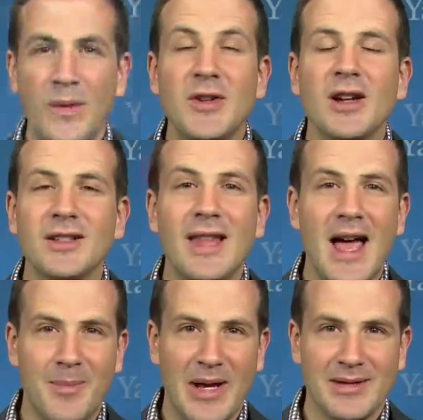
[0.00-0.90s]
We've talked a
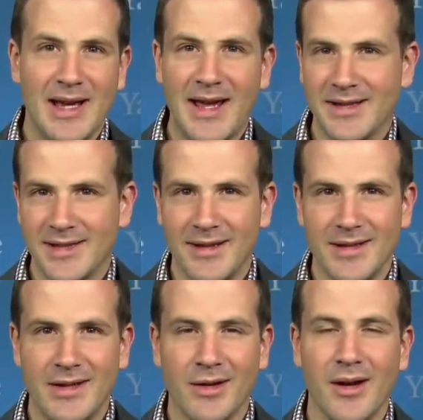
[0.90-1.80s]
lot about diet
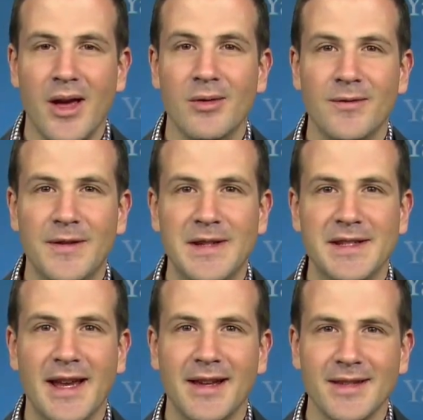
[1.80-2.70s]
studies here on 150
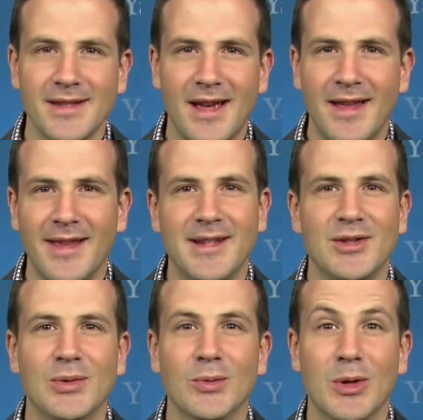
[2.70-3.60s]
Seconds. I like
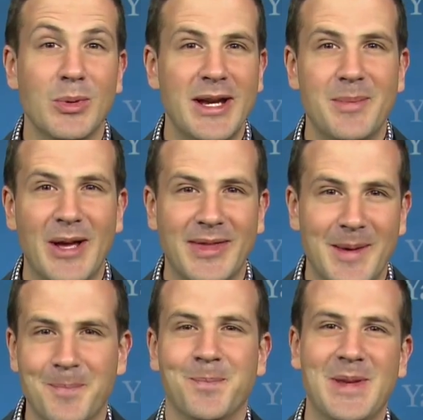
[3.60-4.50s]
to complain about
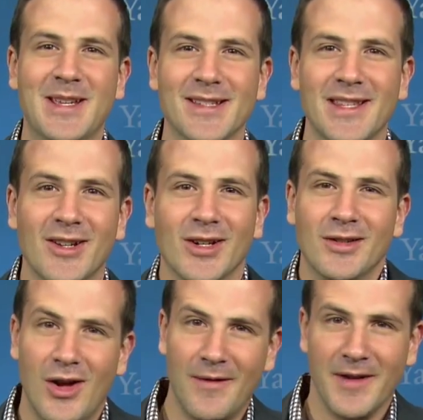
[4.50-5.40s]
them because they're
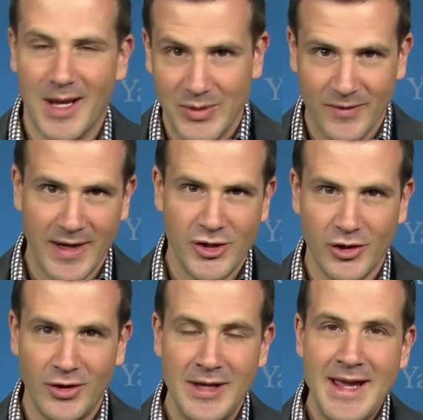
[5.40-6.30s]
often
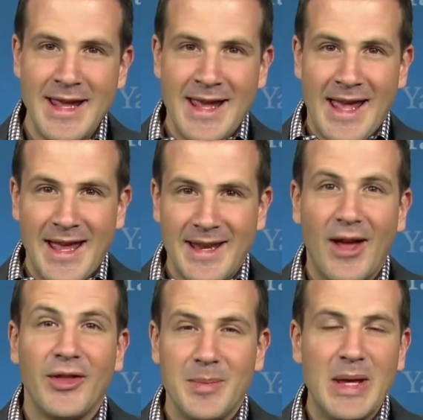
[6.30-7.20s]
observational, and
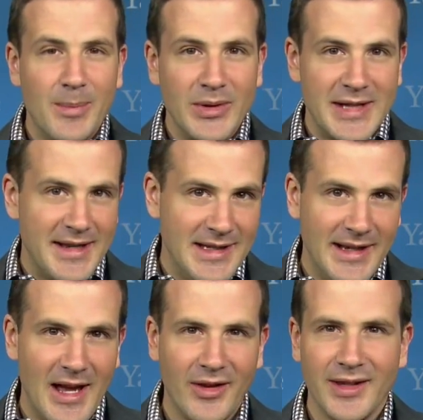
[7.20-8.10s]
healthy people tend to
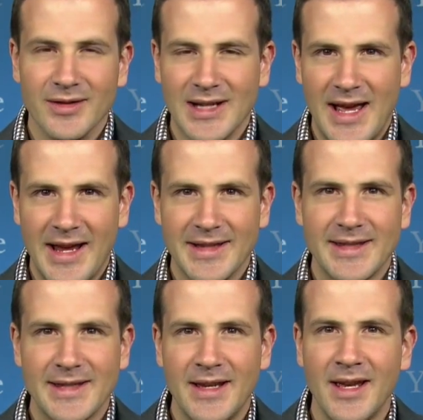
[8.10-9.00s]
eat healthier
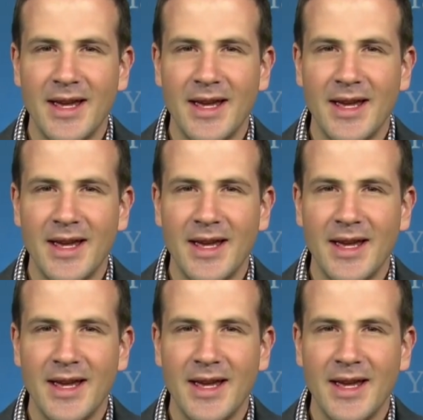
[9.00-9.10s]
diets.